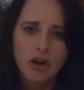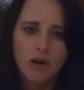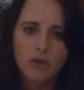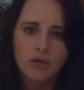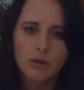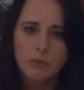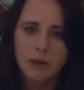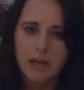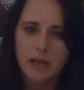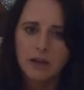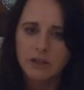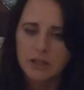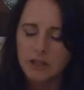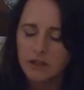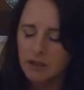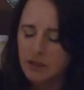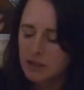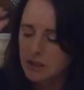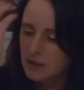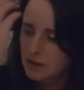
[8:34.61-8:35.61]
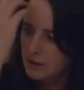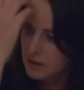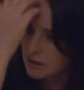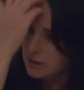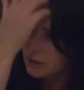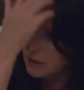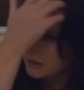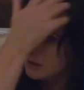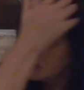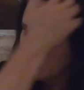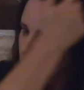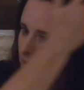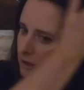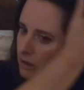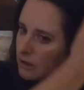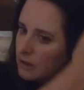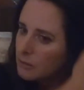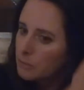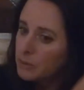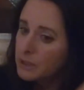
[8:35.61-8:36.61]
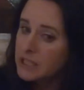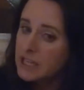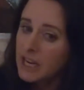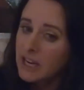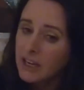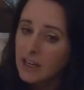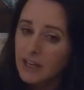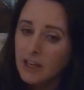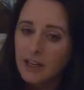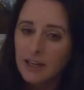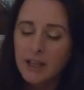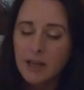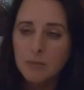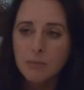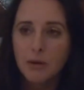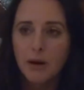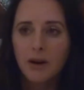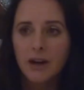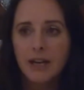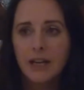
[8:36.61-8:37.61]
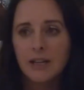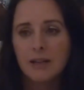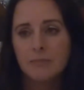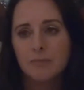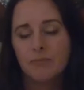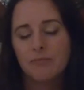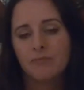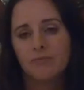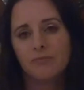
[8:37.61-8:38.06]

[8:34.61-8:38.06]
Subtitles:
told about it, particularly by